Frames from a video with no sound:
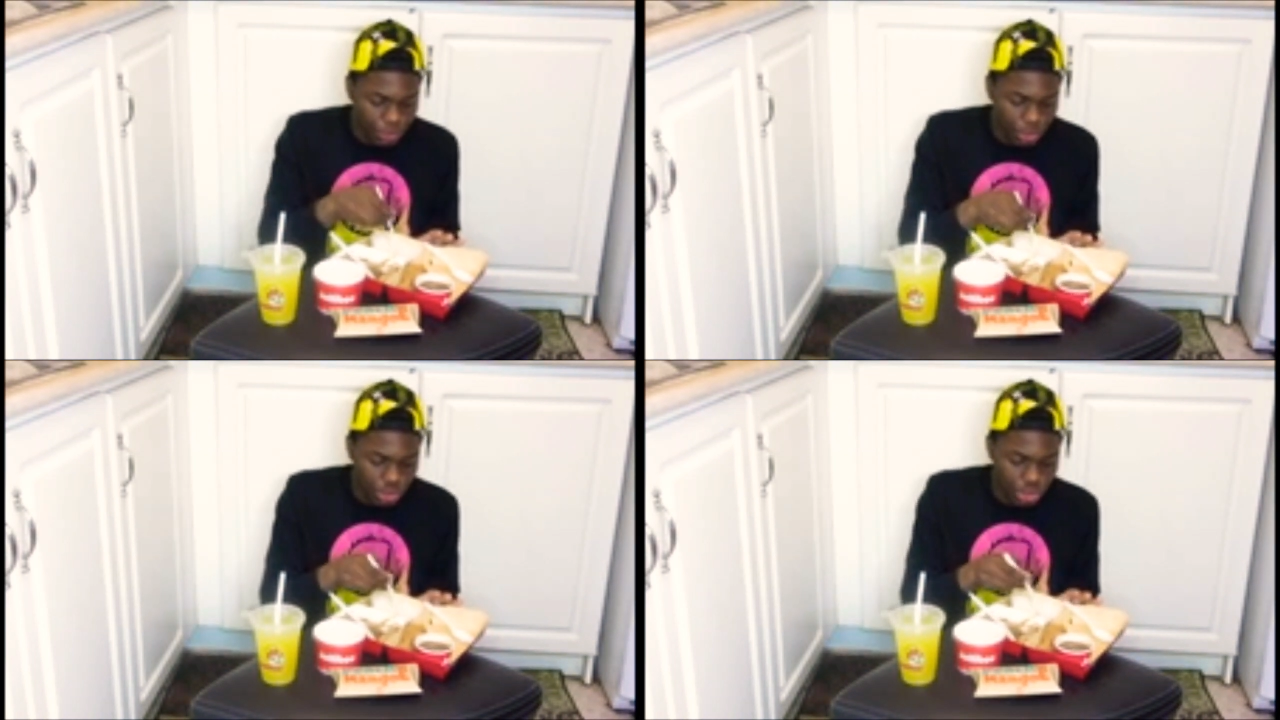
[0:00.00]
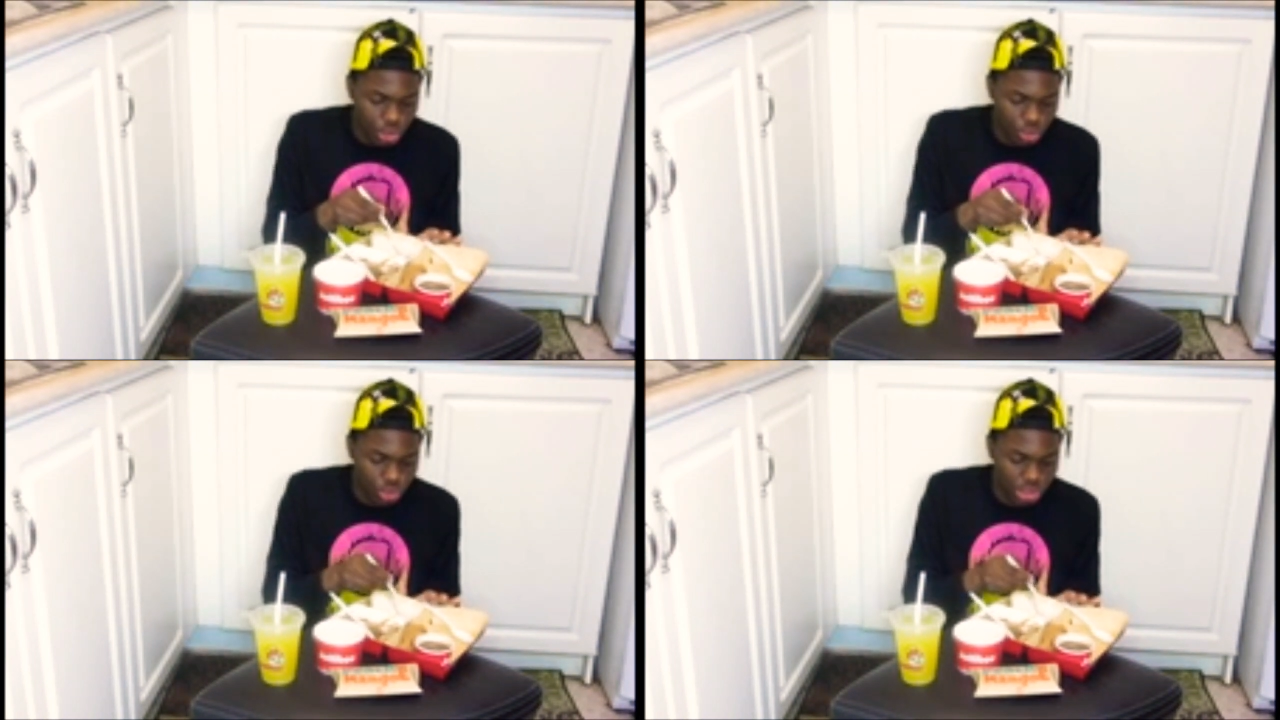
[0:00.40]

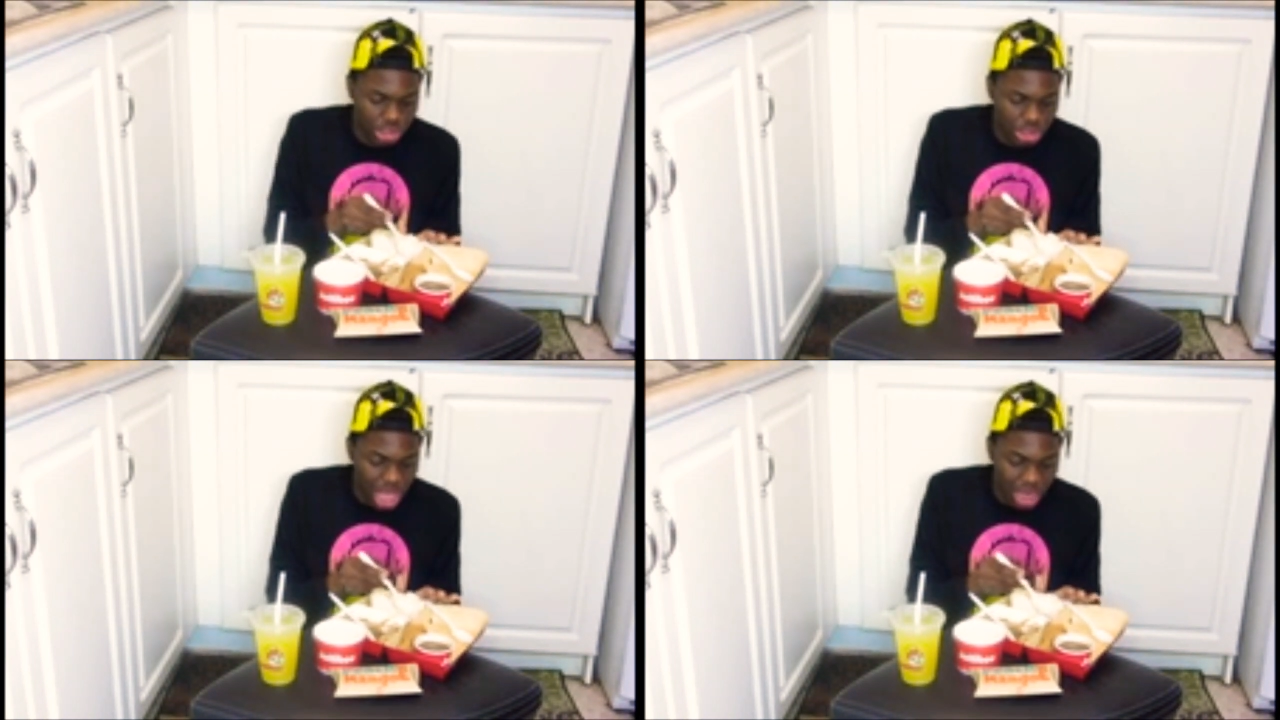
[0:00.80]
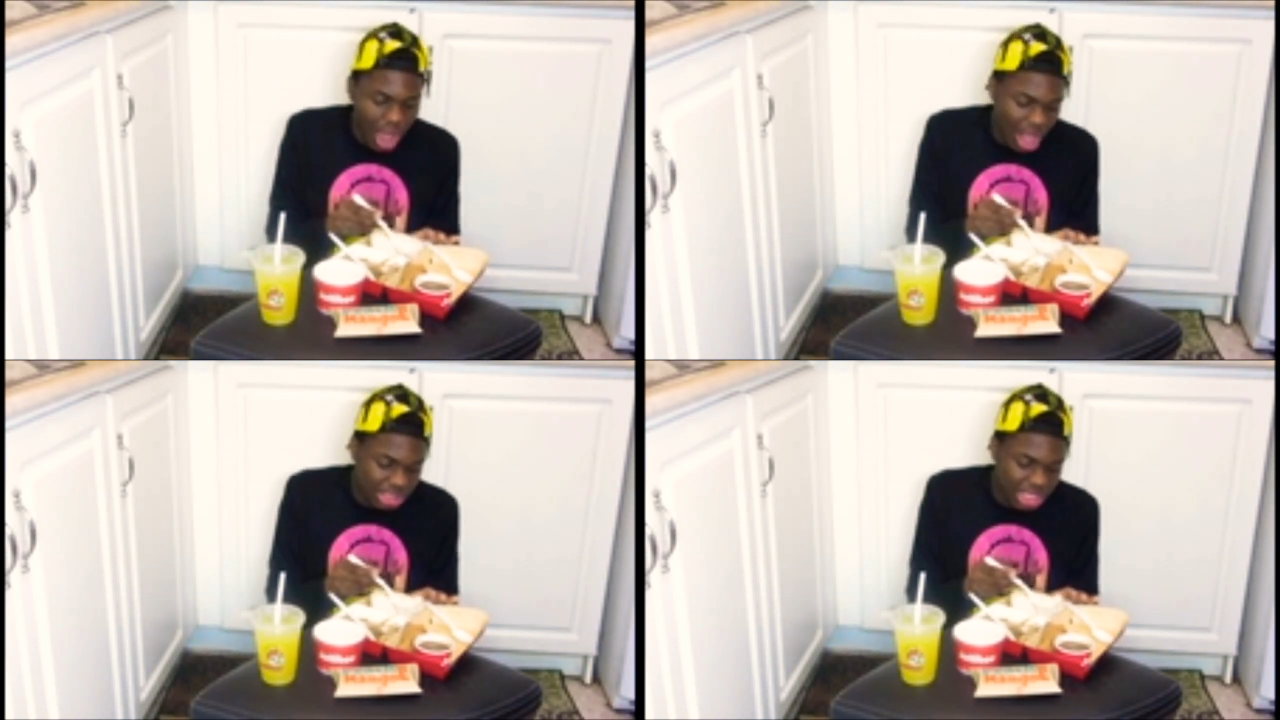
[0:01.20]

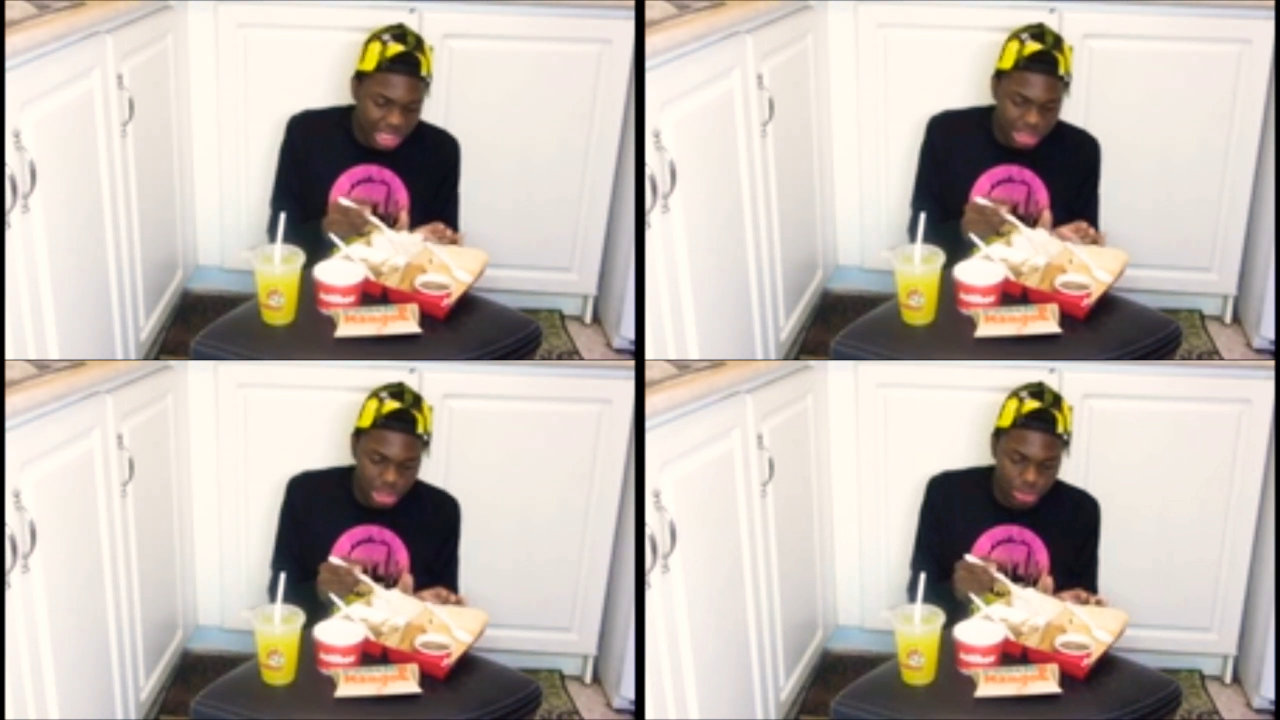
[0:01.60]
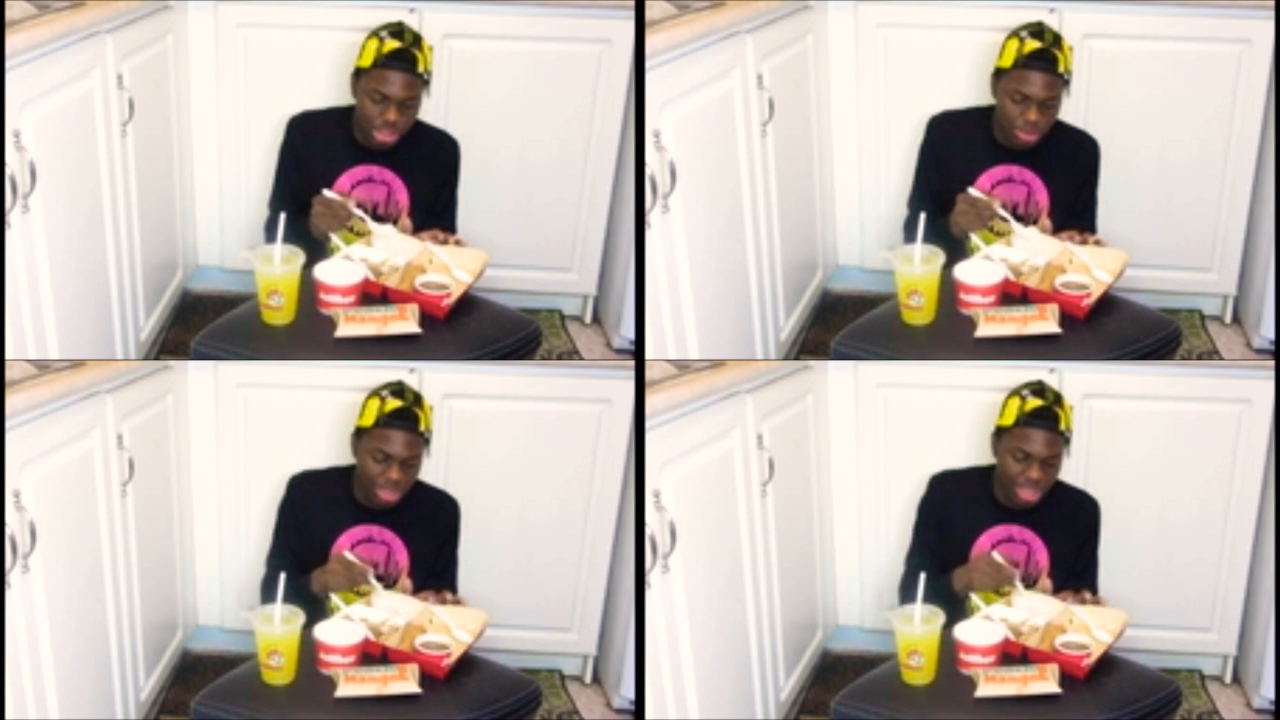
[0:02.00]
I'll say
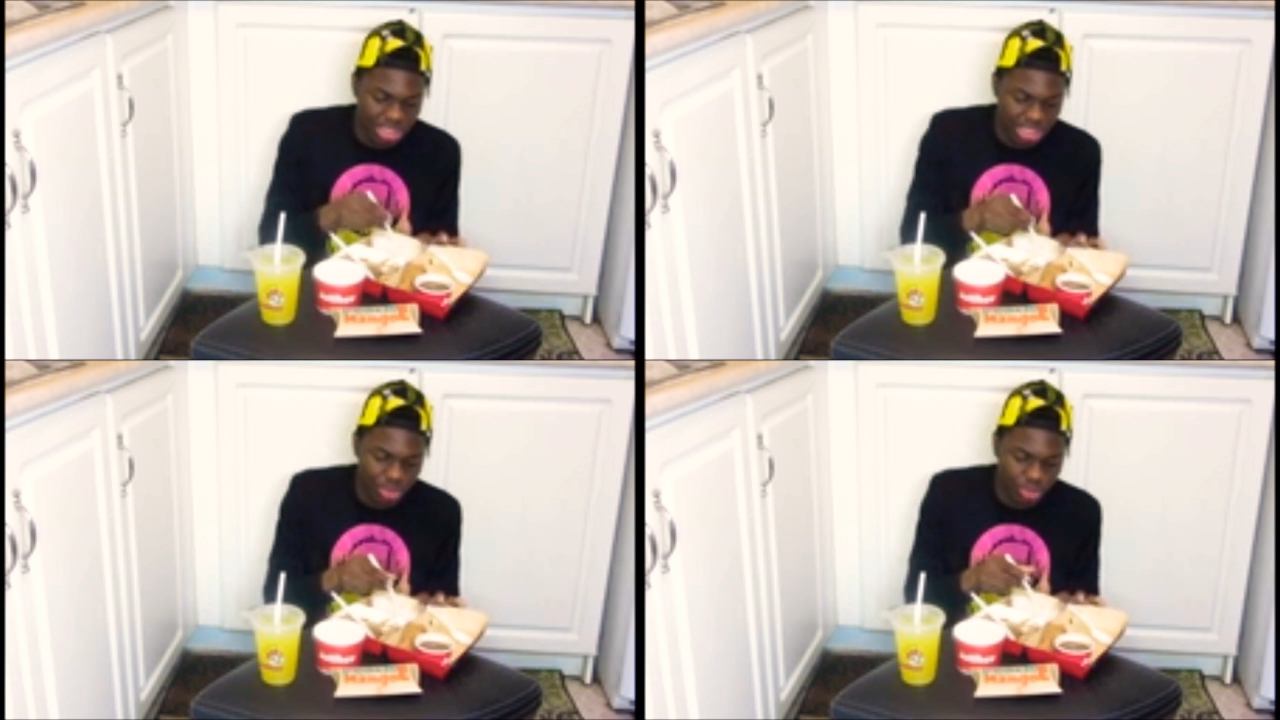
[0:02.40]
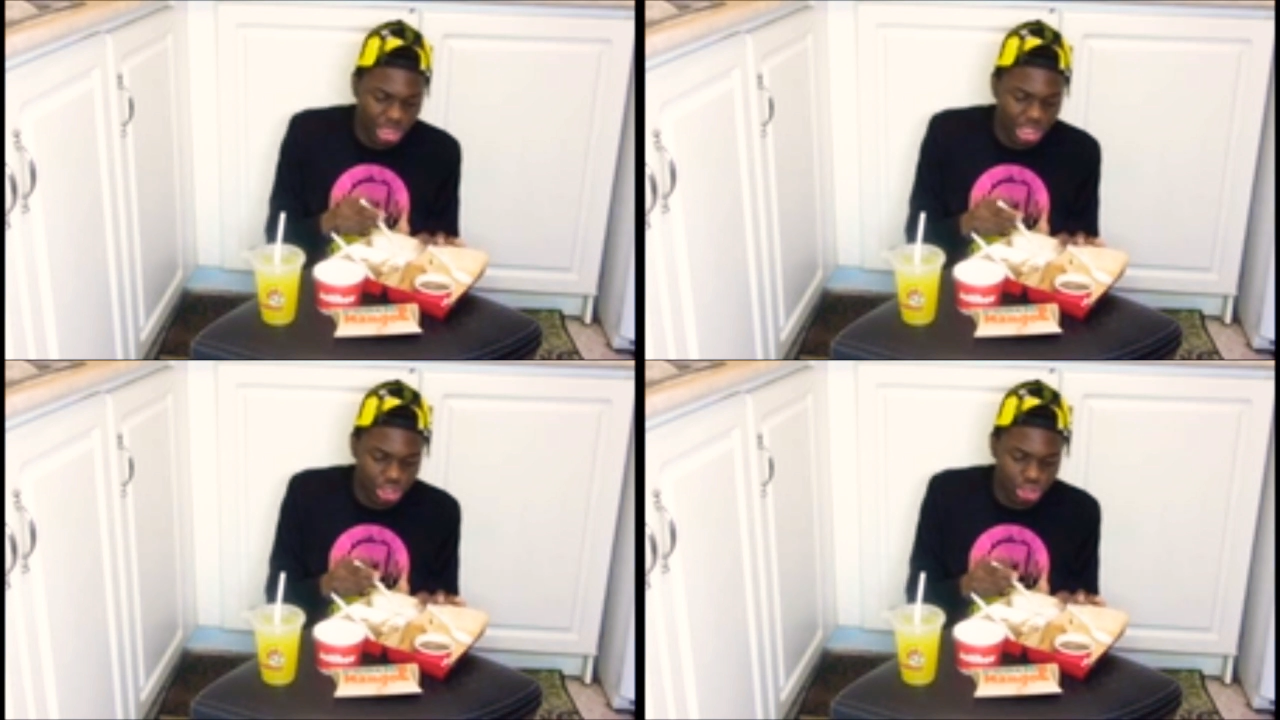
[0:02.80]
excuses, because they
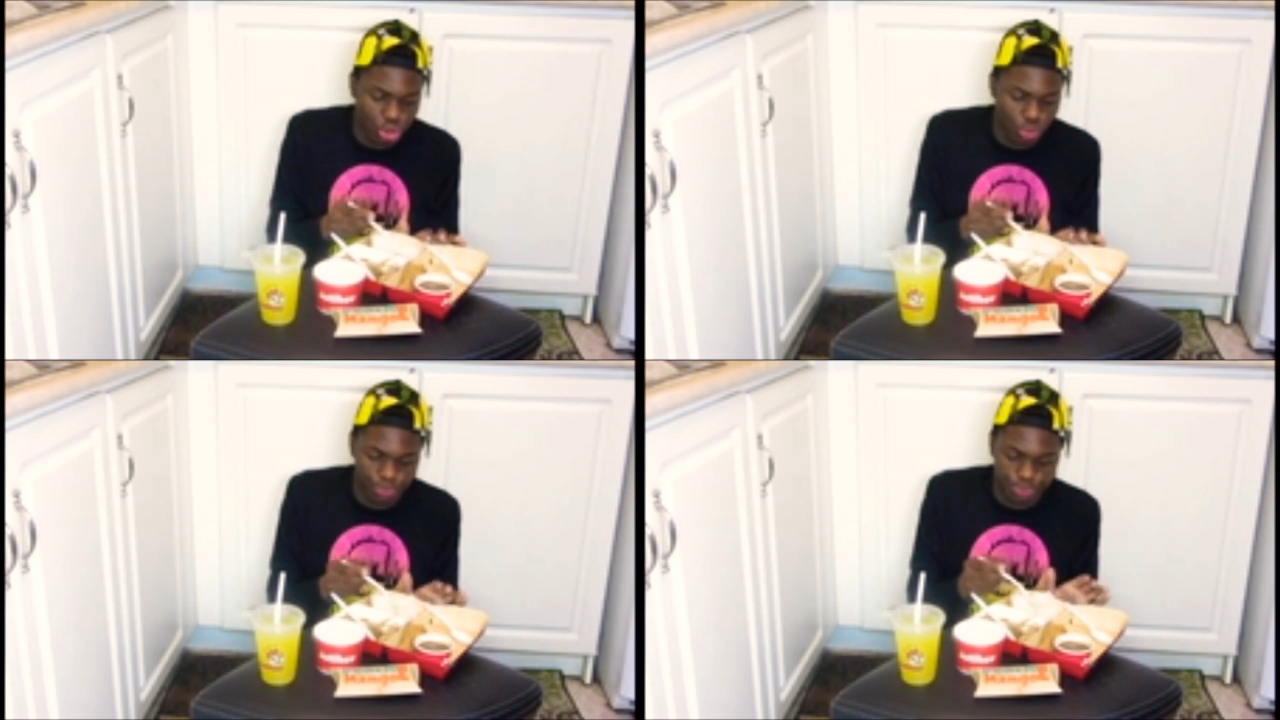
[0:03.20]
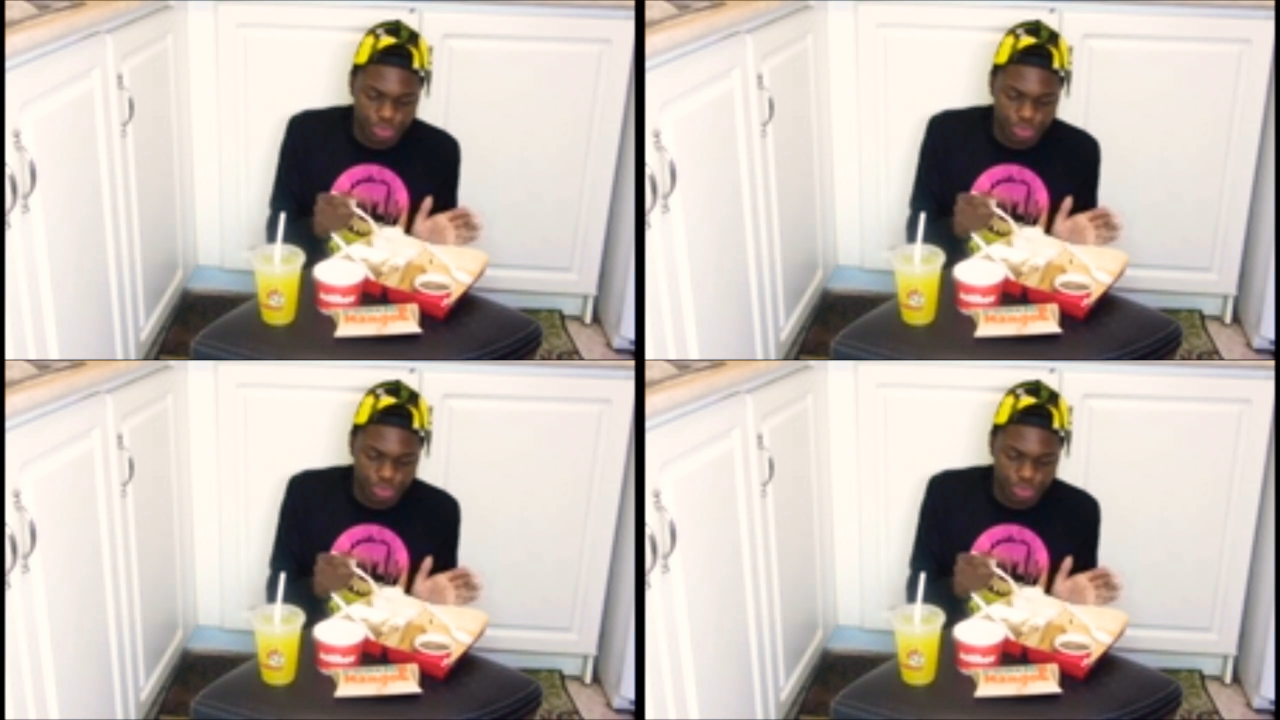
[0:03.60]
really don't,